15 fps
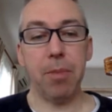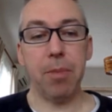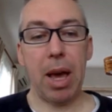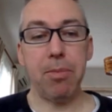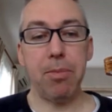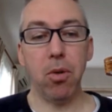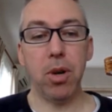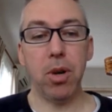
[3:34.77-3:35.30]

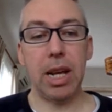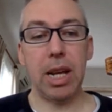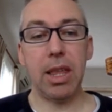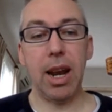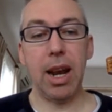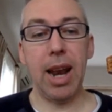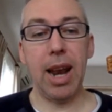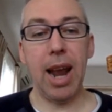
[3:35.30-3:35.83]
people can
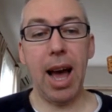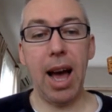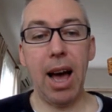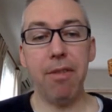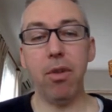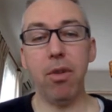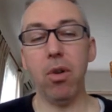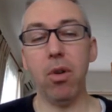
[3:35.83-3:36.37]
either
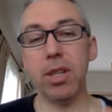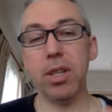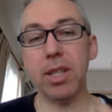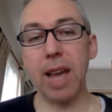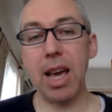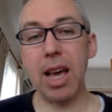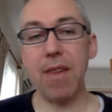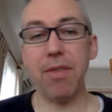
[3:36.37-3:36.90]
love or
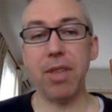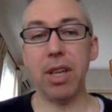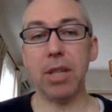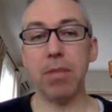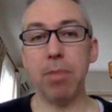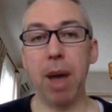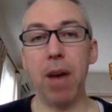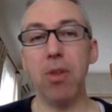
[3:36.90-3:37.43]
save
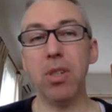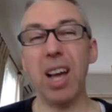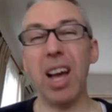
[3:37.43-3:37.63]
this post.